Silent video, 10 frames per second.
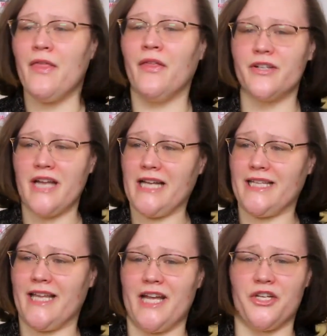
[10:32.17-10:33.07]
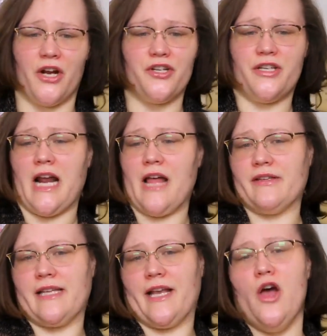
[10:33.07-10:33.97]
And then there's Tati in that chair, and she's got
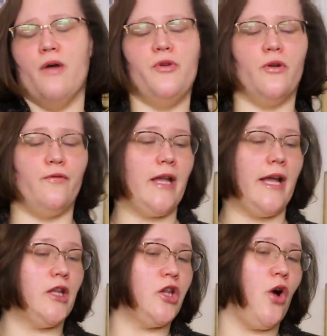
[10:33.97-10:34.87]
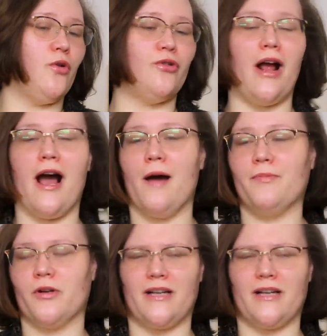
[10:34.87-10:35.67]
on this like beautiful like low cropped,